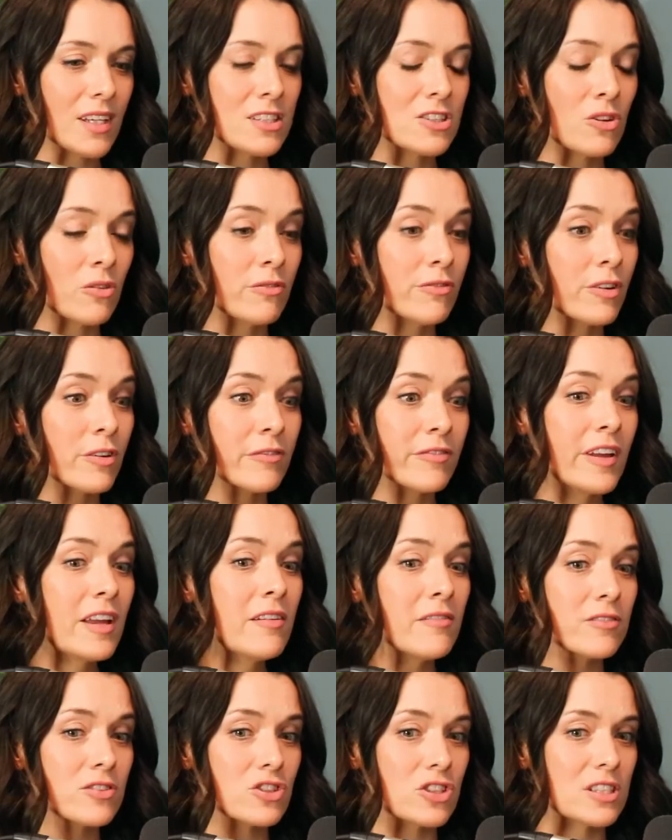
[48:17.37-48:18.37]
so for
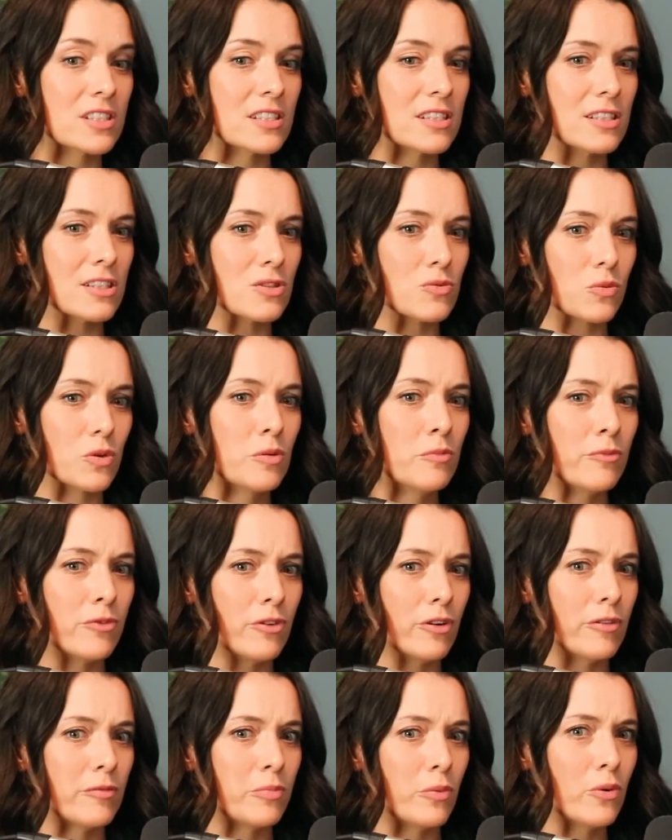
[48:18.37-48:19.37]
Viv, she's in this room
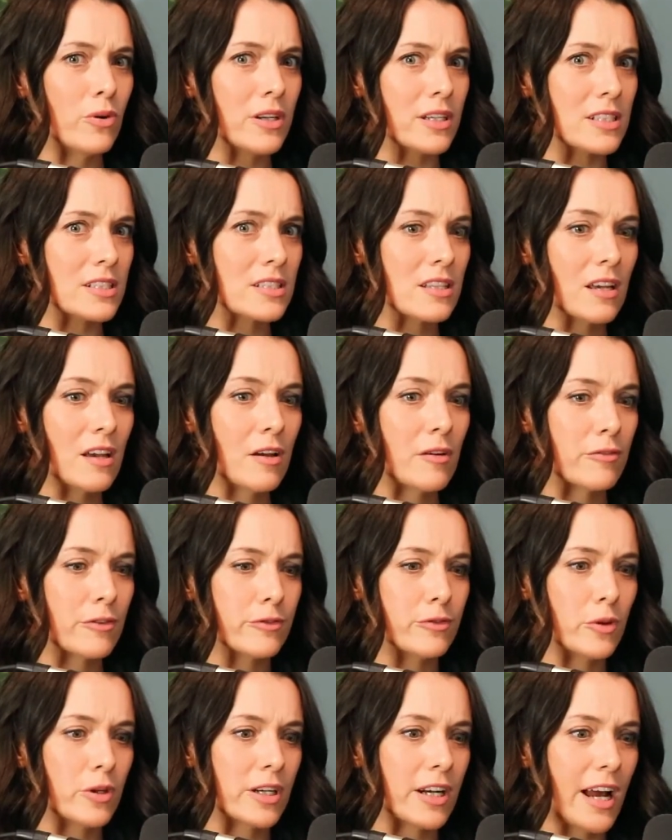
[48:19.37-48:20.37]
full of boys
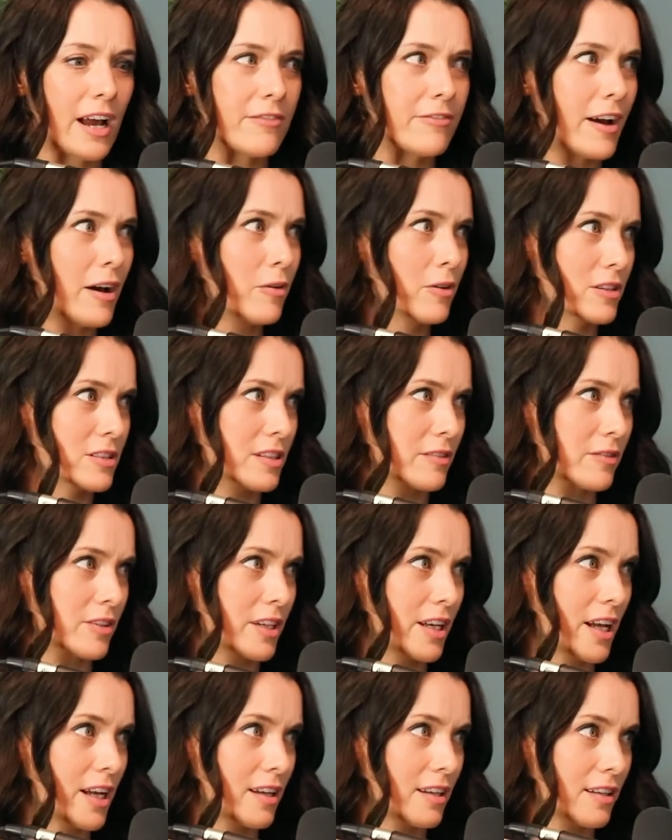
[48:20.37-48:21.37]
for 4.5 hours
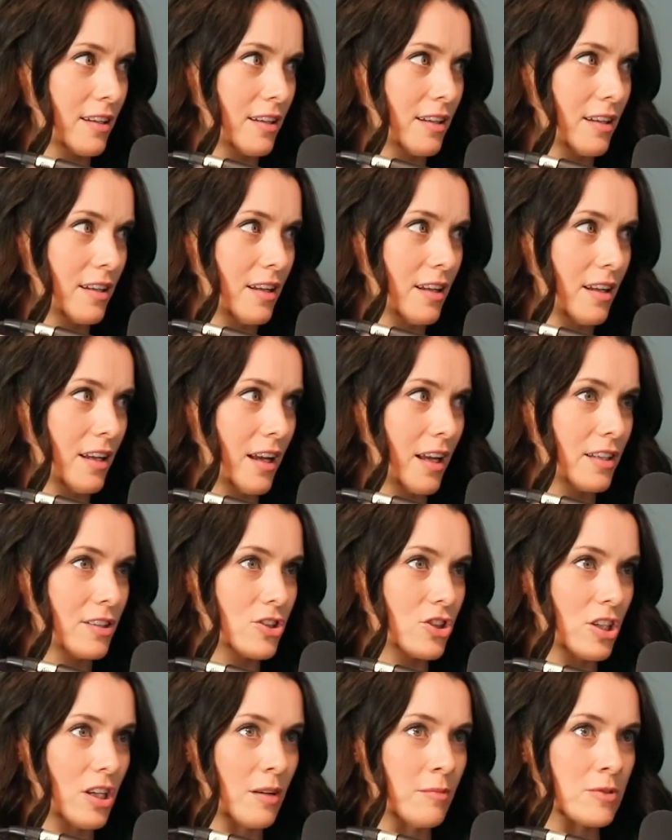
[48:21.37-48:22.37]
every day. Yeah.
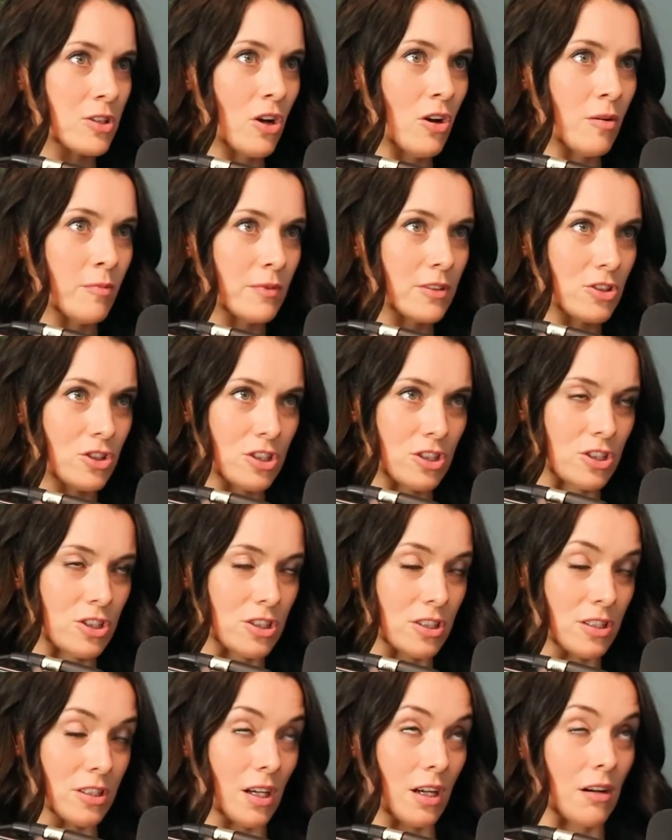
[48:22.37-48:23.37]
And she comes home and
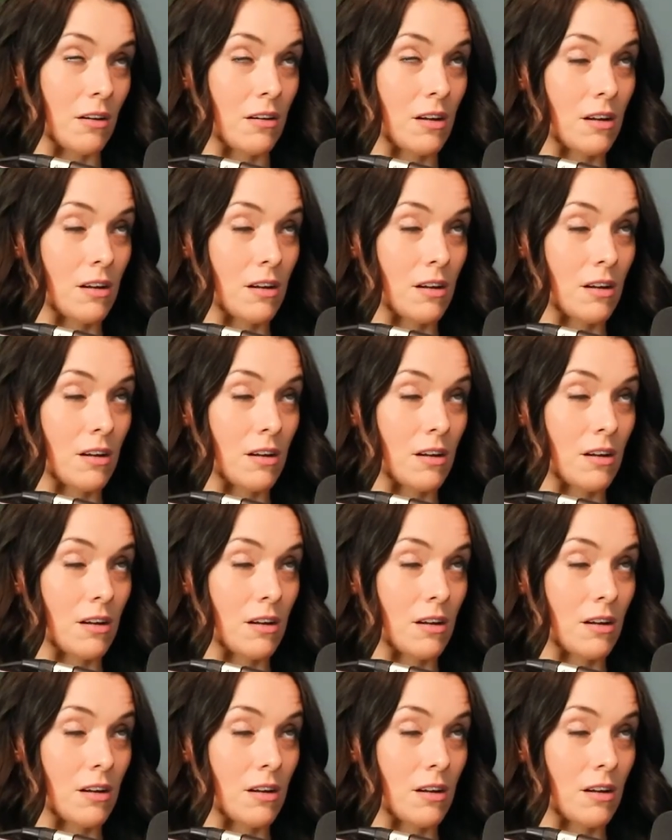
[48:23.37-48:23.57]
she's just like,